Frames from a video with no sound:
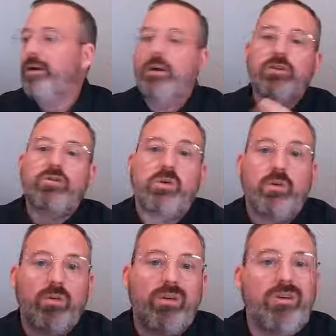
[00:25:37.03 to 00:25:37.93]

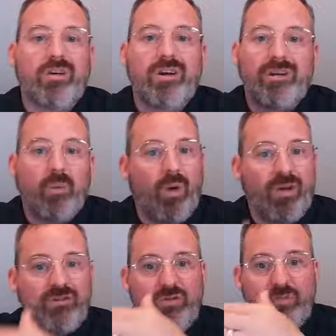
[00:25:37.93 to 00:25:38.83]
So you're
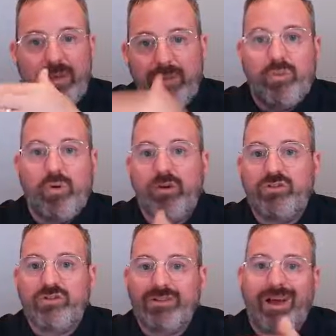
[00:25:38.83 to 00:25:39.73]
once you've imported
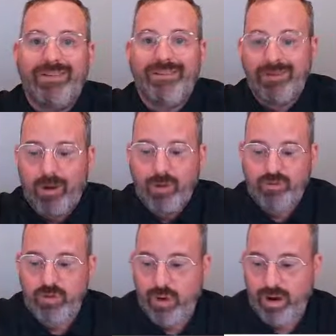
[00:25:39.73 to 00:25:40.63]
your slides and notes,
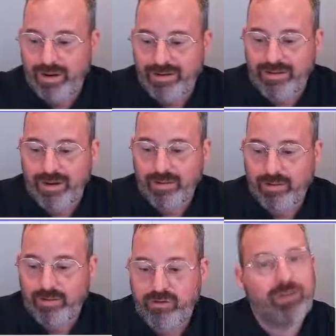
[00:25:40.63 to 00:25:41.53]
you are gonna take a
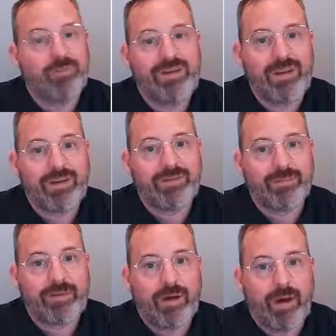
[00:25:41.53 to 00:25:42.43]
look. You should be taking some
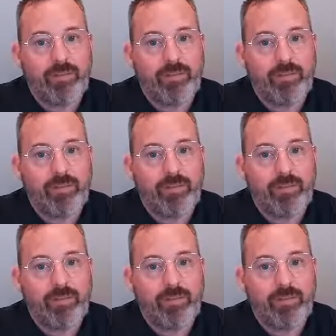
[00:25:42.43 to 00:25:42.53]
time